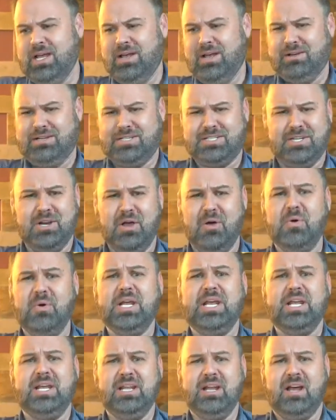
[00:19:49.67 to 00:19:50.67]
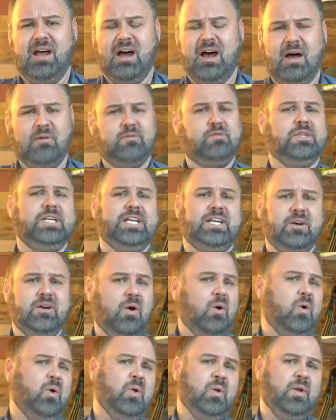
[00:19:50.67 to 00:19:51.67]
snowy, awfully
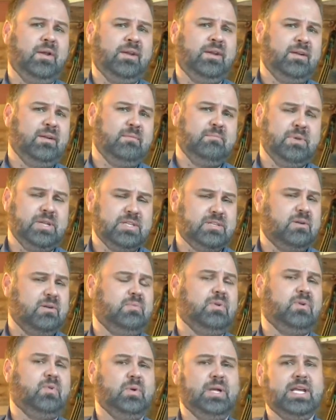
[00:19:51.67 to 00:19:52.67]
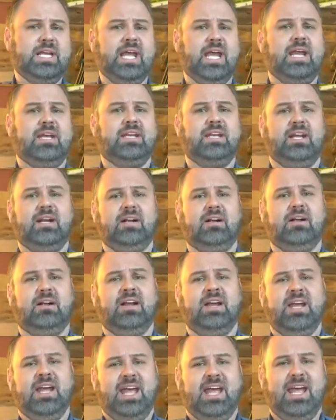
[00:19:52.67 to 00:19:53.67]
cold, miserable weekend here,
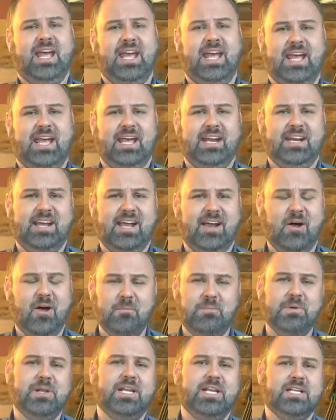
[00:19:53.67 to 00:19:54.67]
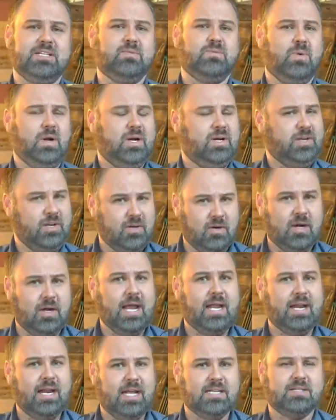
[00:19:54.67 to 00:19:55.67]
and I hope it is where you're
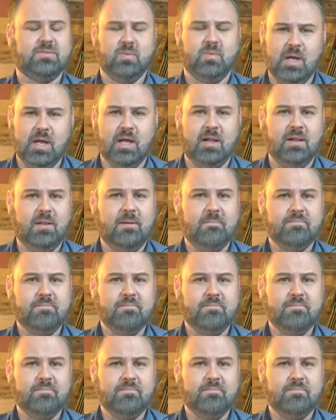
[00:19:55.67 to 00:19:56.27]
at as well.